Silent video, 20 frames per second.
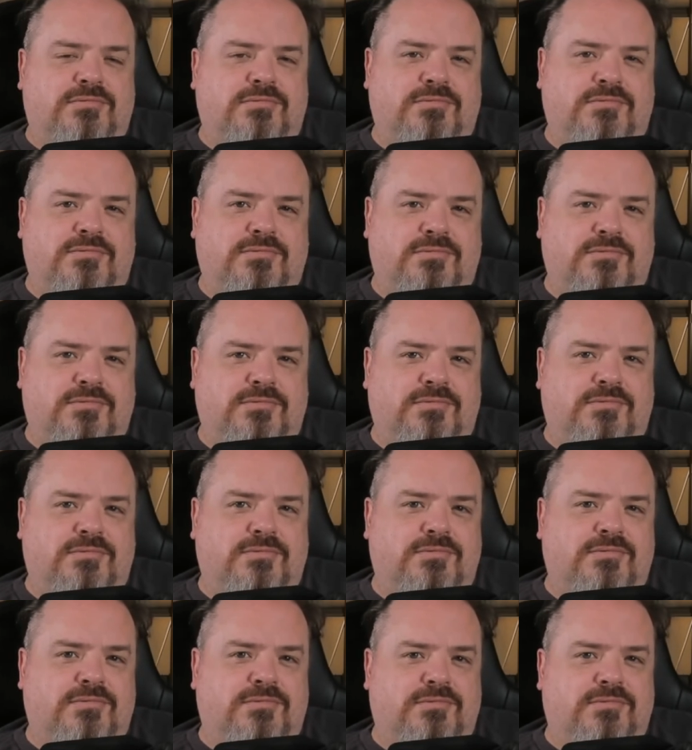
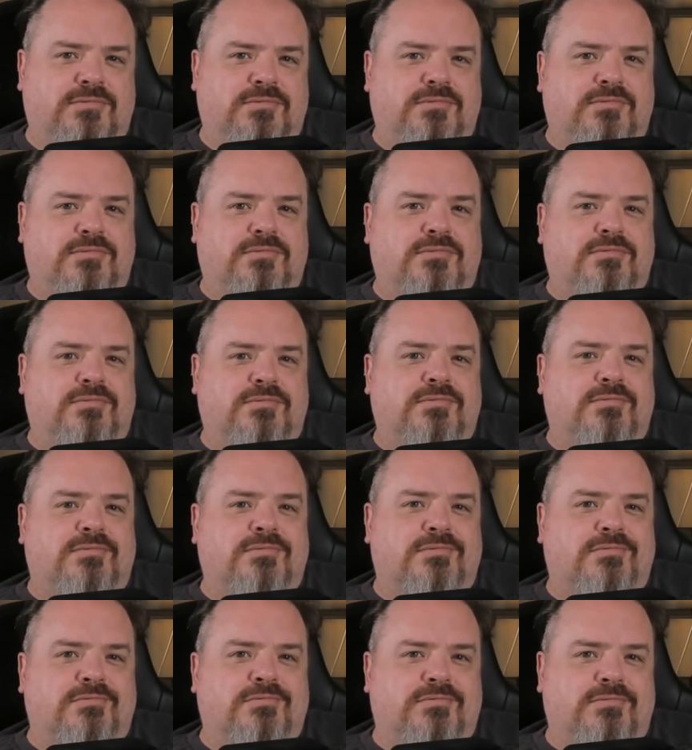
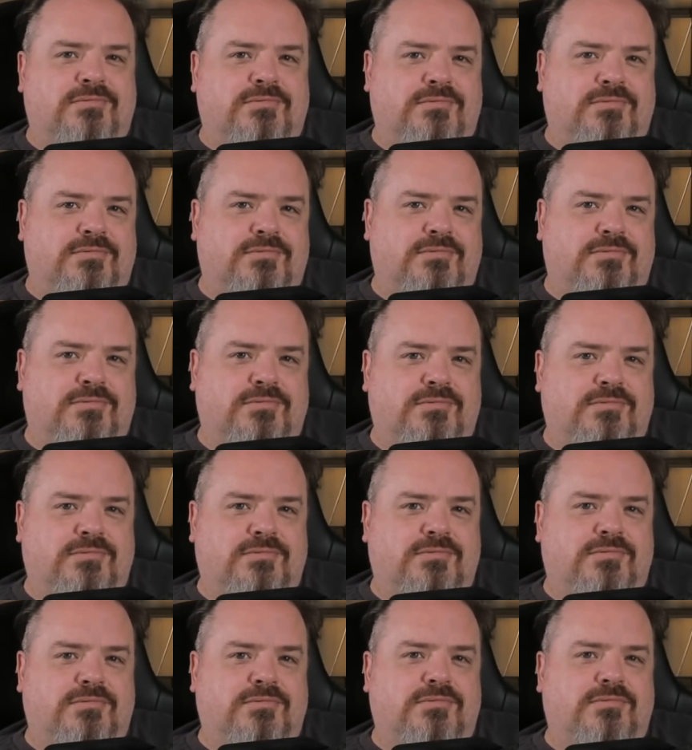
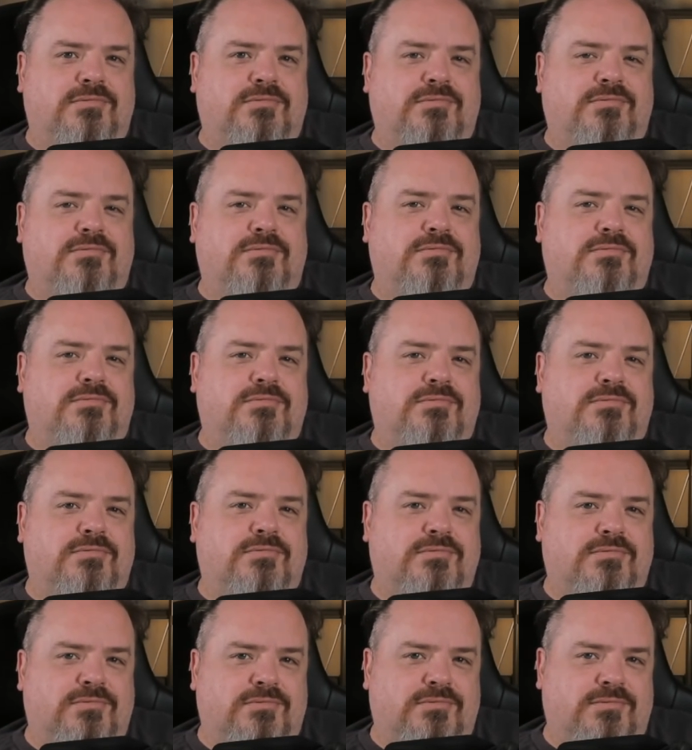
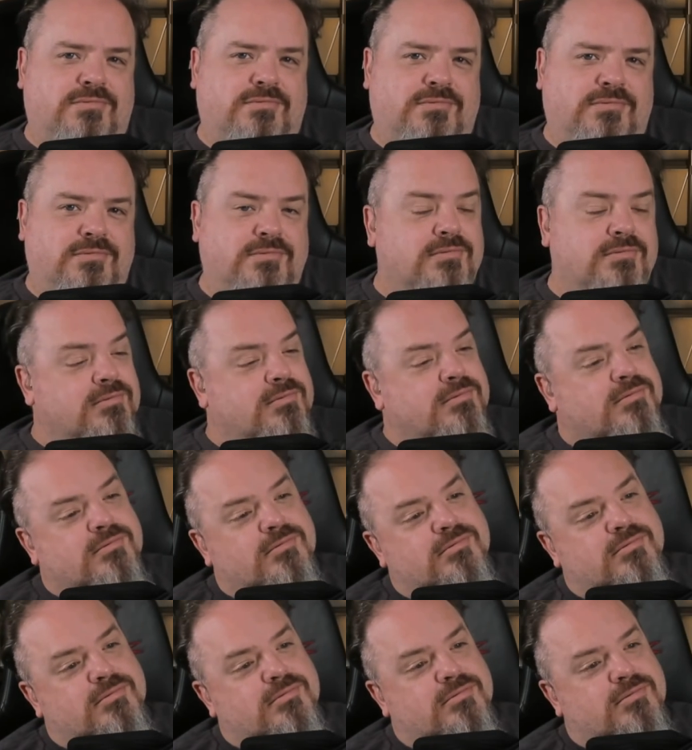
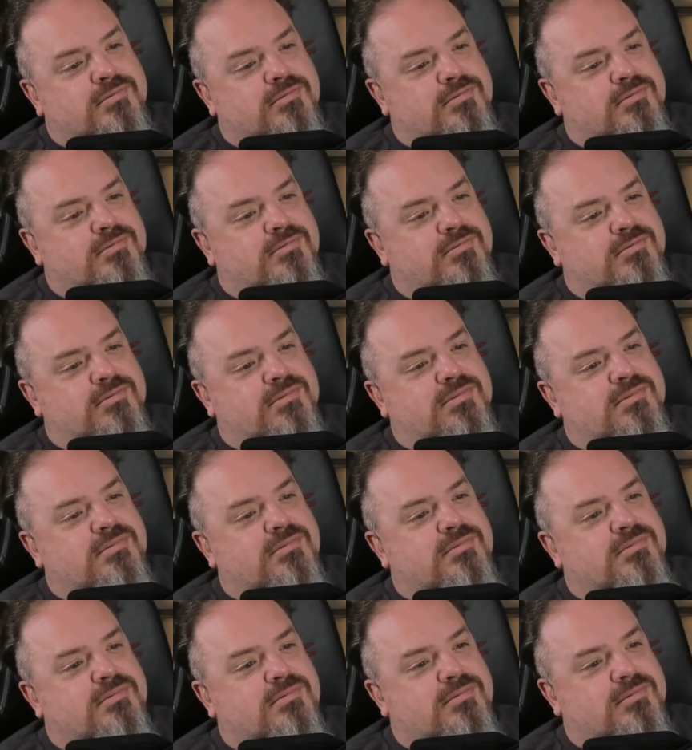
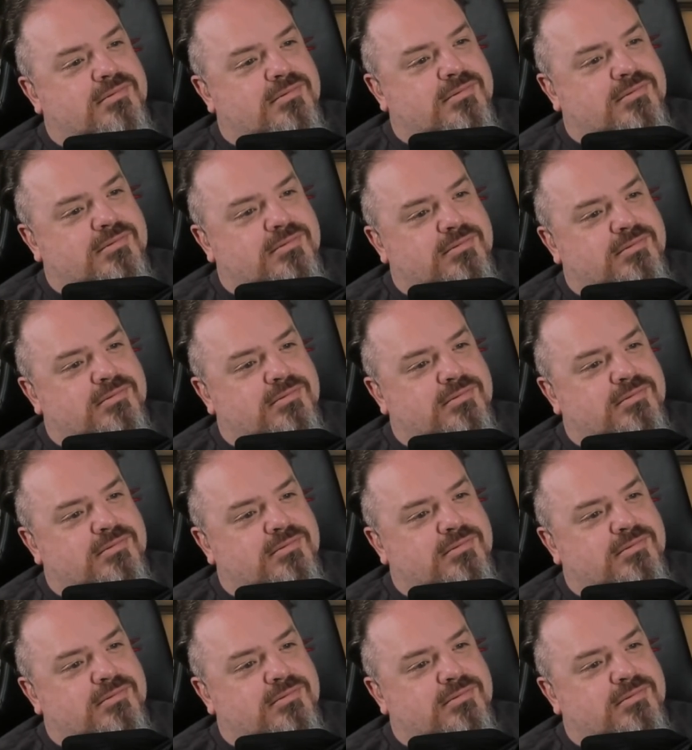(not speaking)